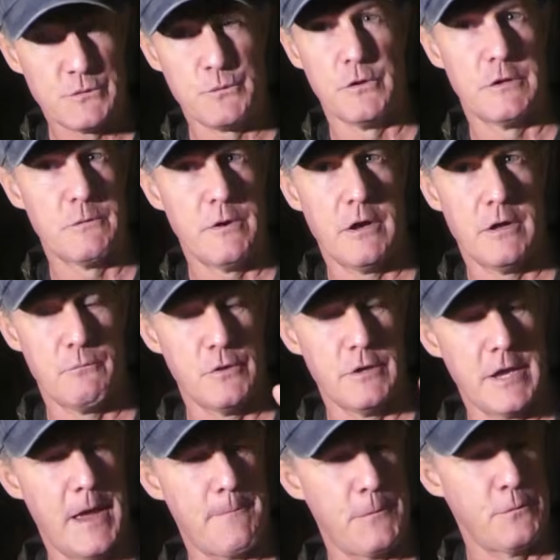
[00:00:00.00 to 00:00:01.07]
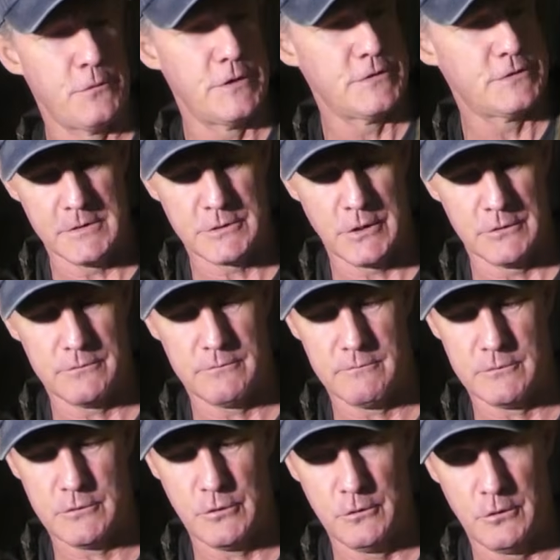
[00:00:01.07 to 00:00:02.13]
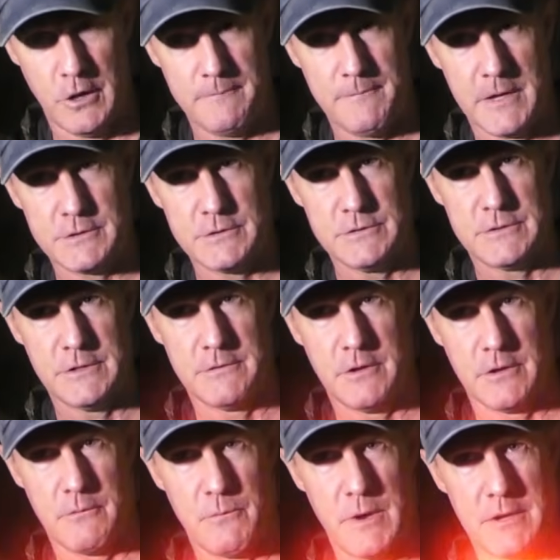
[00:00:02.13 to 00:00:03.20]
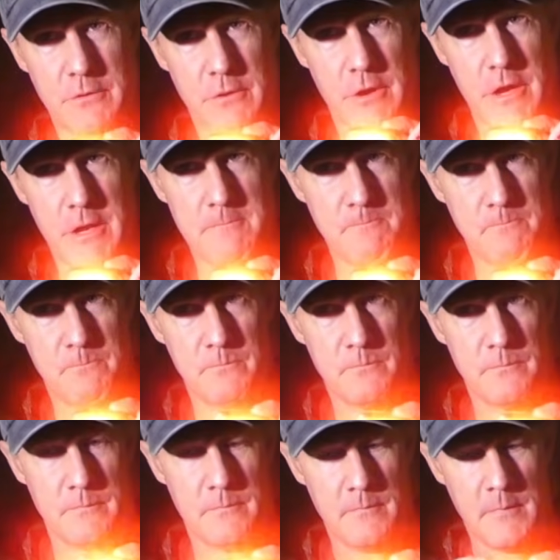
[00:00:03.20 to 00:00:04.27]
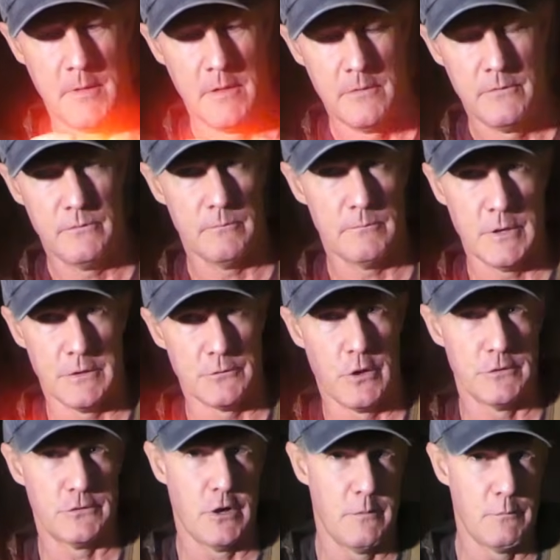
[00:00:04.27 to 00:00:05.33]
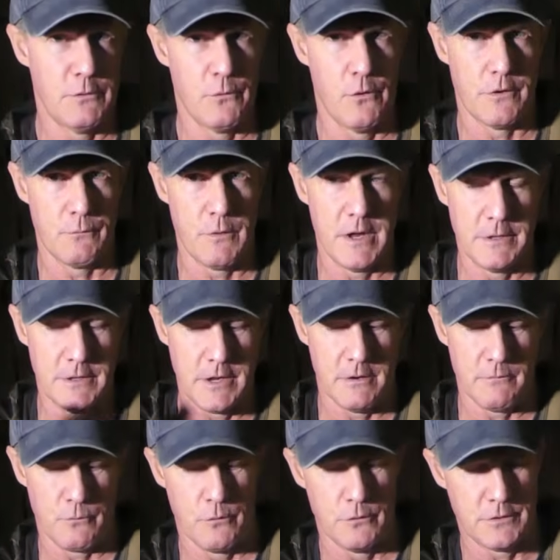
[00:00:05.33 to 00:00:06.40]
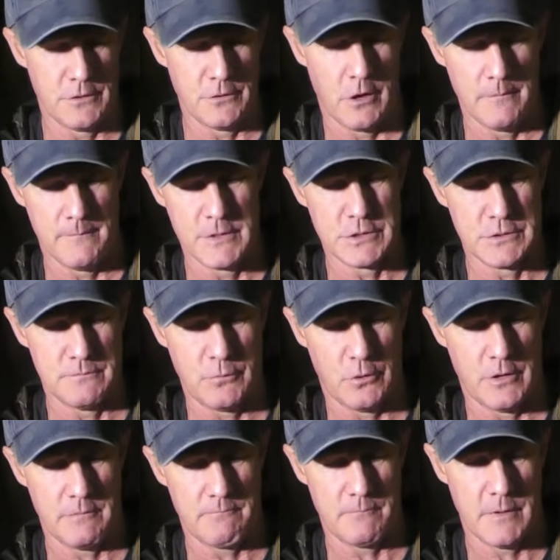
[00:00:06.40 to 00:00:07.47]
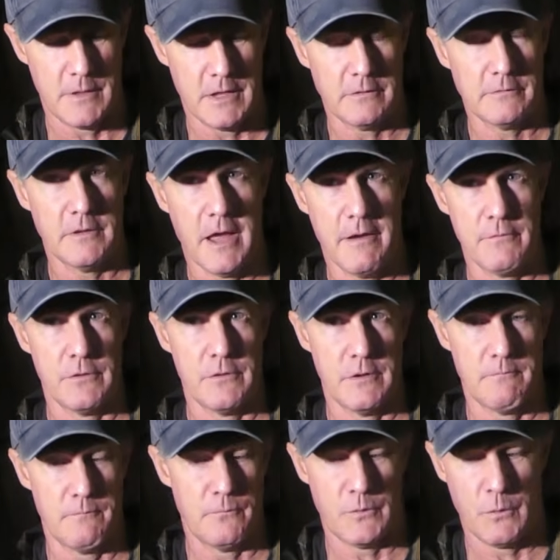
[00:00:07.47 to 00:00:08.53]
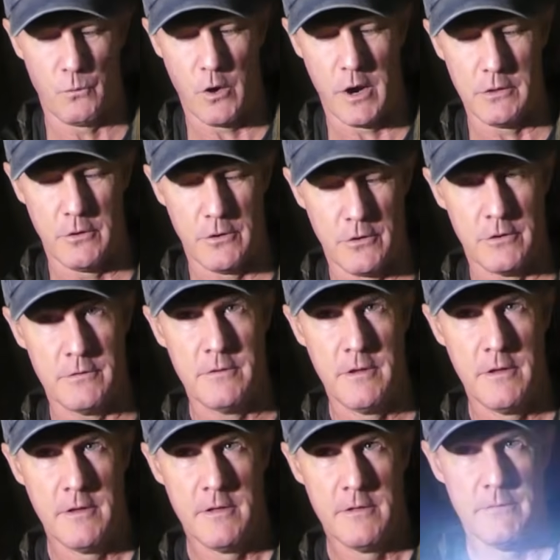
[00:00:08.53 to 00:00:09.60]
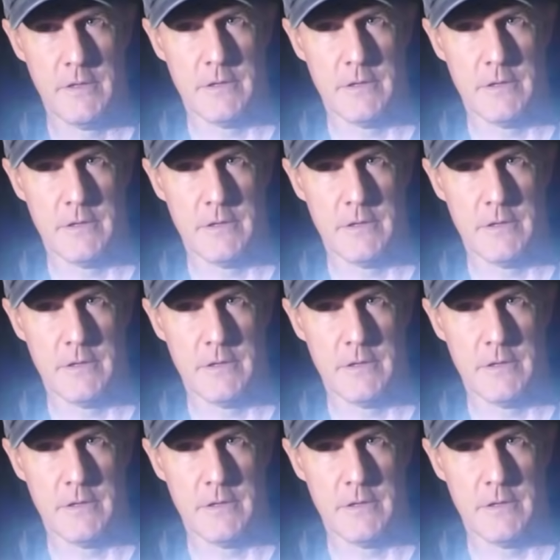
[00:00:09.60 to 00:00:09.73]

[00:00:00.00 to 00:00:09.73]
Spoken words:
really well, really happy with this. It's got 2 light functions, so you've got a red light, so at night time when you're walking around you don't ruin your night vision by having the white light on. And